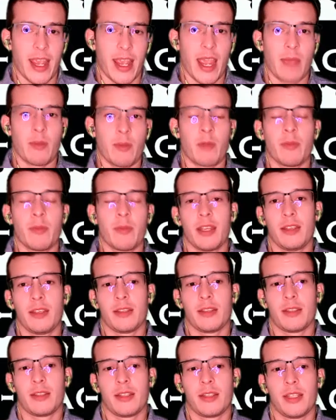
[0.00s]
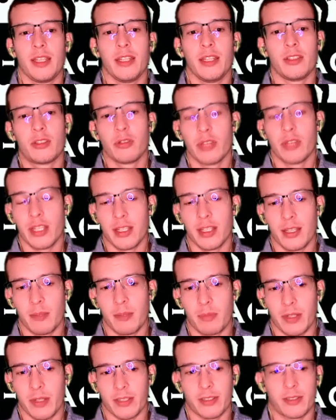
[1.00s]
MMA into the
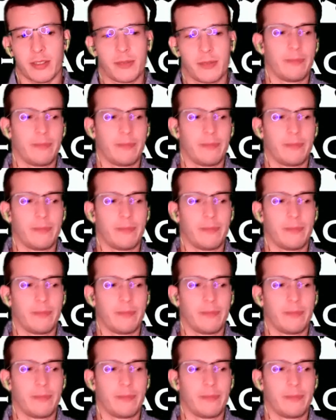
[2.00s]
Olympics.